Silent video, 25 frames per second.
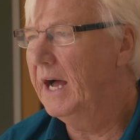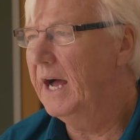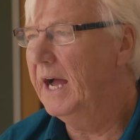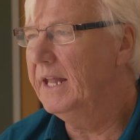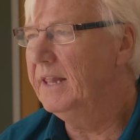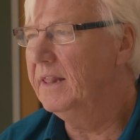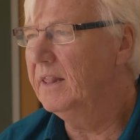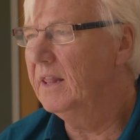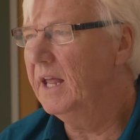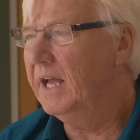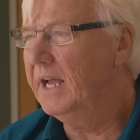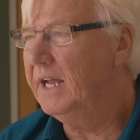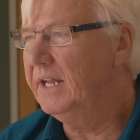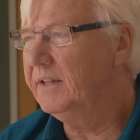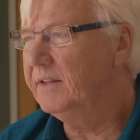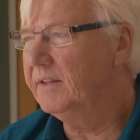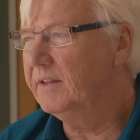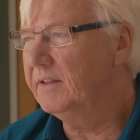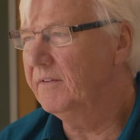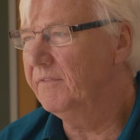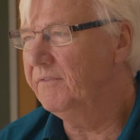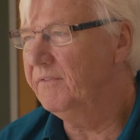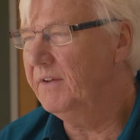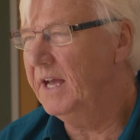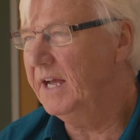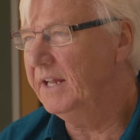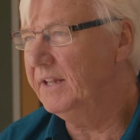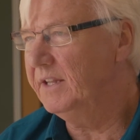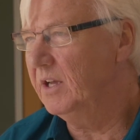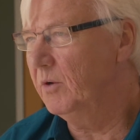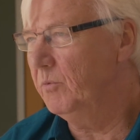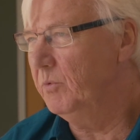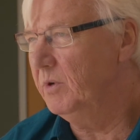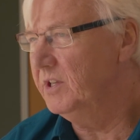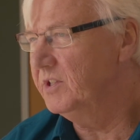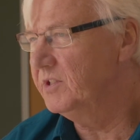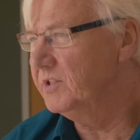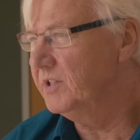I liked the fact
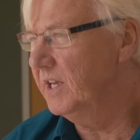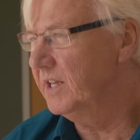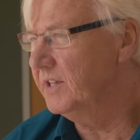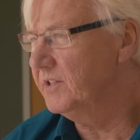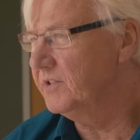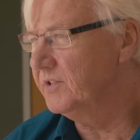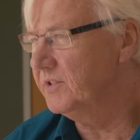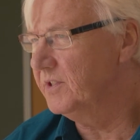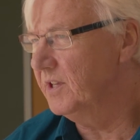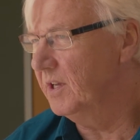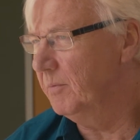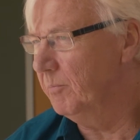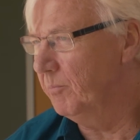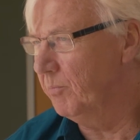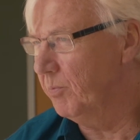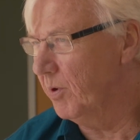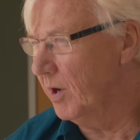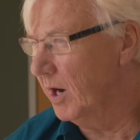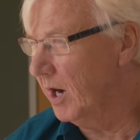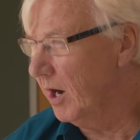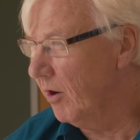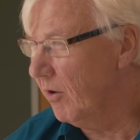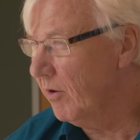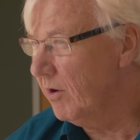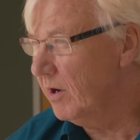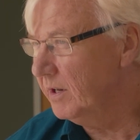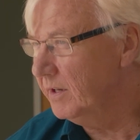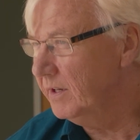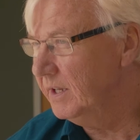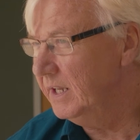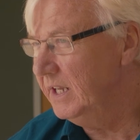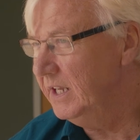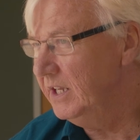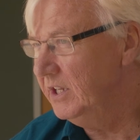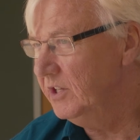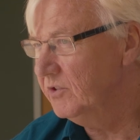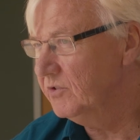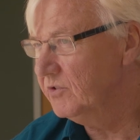that we set some
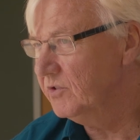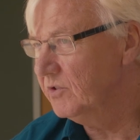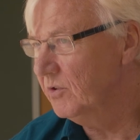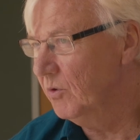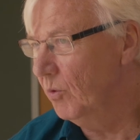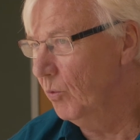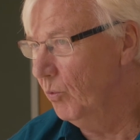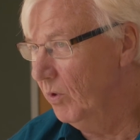priorities